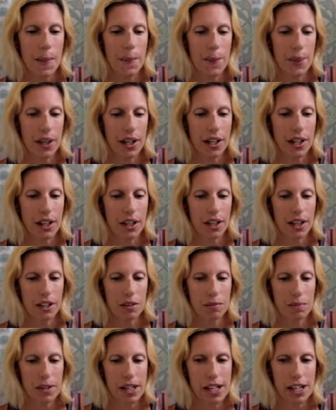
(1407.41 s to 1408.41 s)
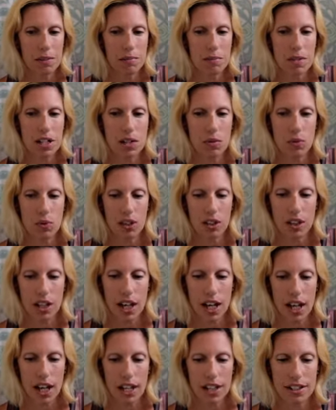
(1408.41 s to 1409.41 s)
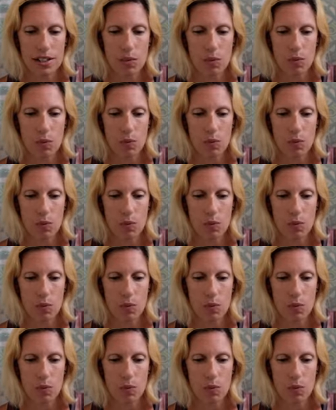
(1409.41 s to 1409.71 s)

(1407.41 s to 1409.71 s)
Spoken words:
but it made me realize